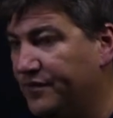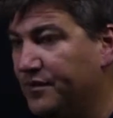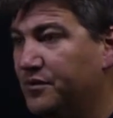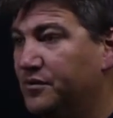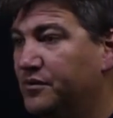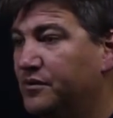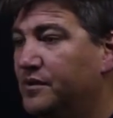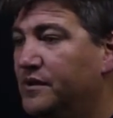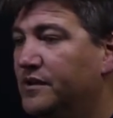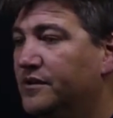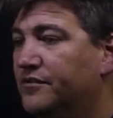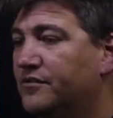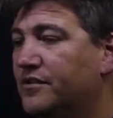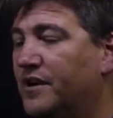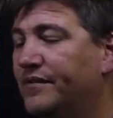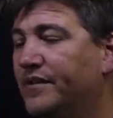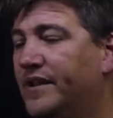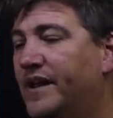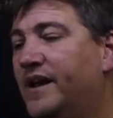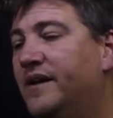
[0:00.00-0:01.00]
all
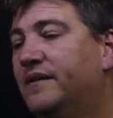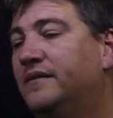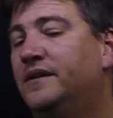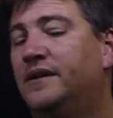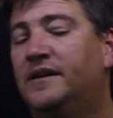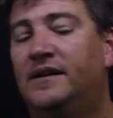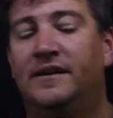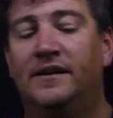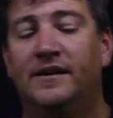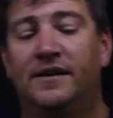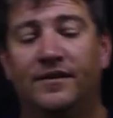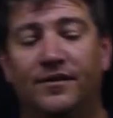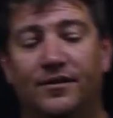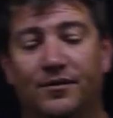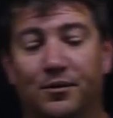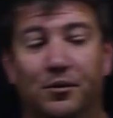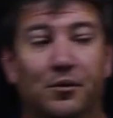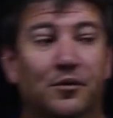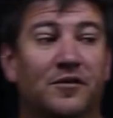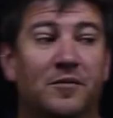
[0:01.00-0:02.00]
travel out
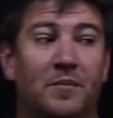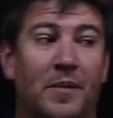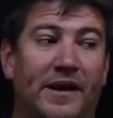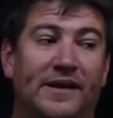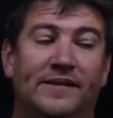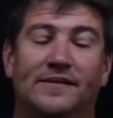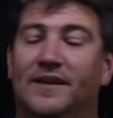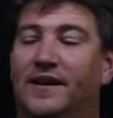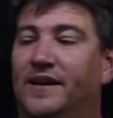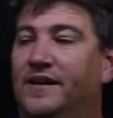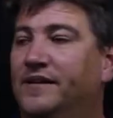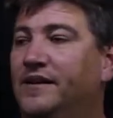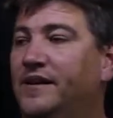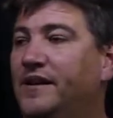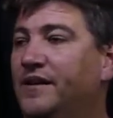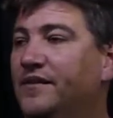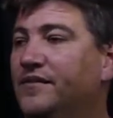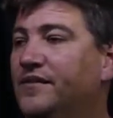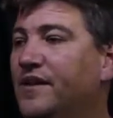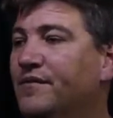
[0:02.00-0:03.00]
through space at
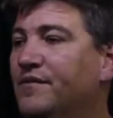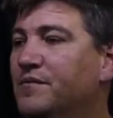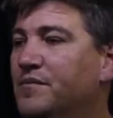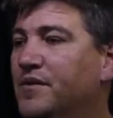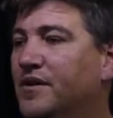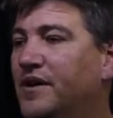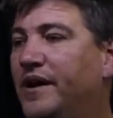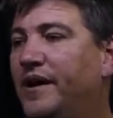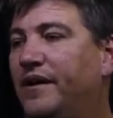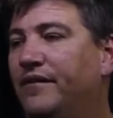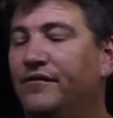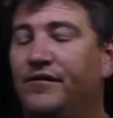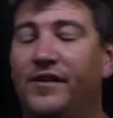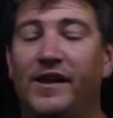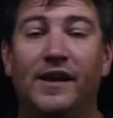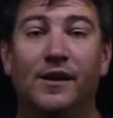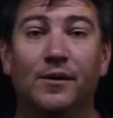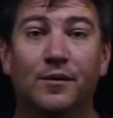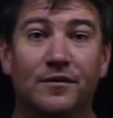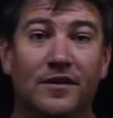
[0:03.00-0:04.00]
is given by v
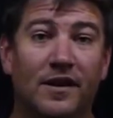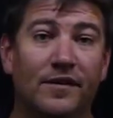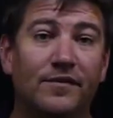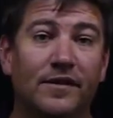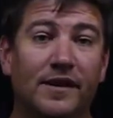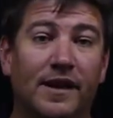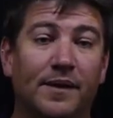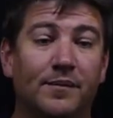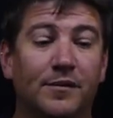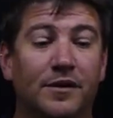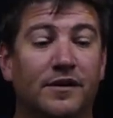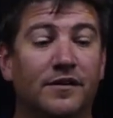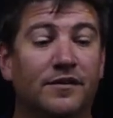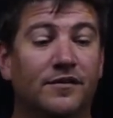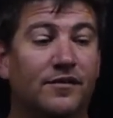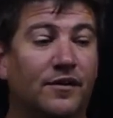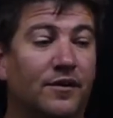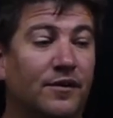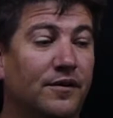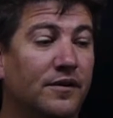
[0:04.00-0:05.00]
equals f lambda.
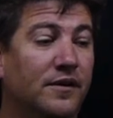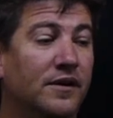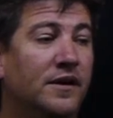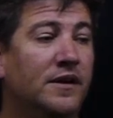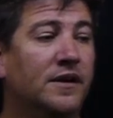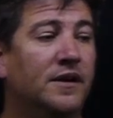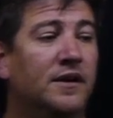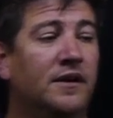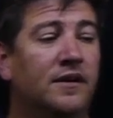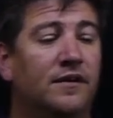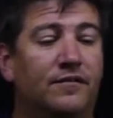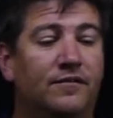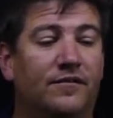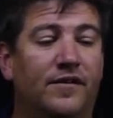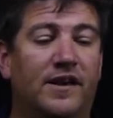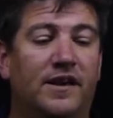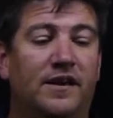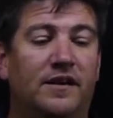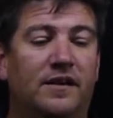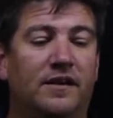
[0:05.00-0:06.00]
So
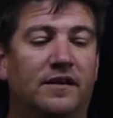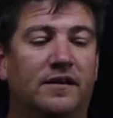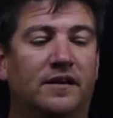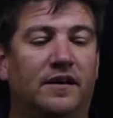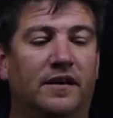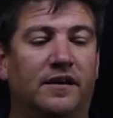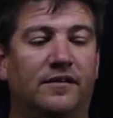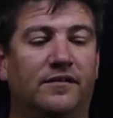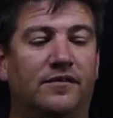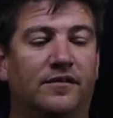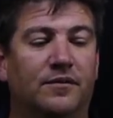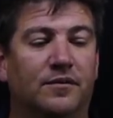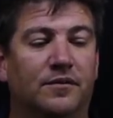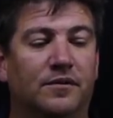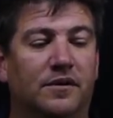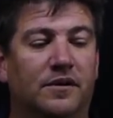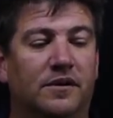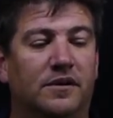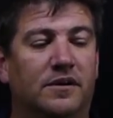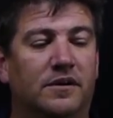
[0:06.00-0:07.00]
v is
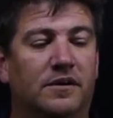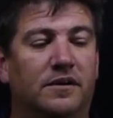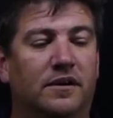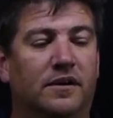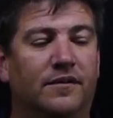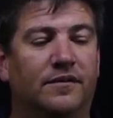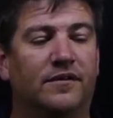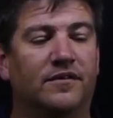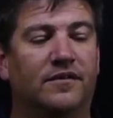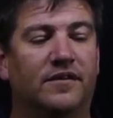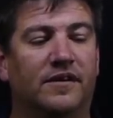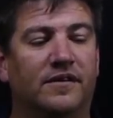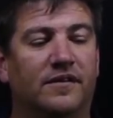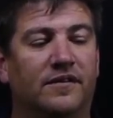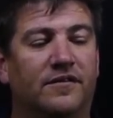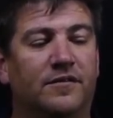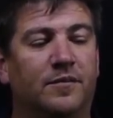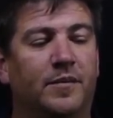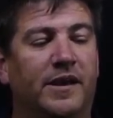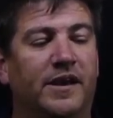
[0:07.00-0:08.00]
obviously the
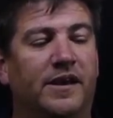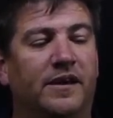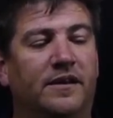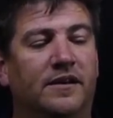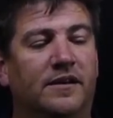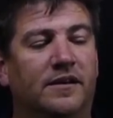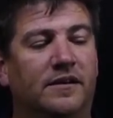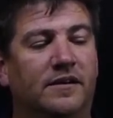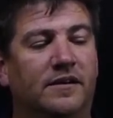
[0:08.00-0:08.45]
speed.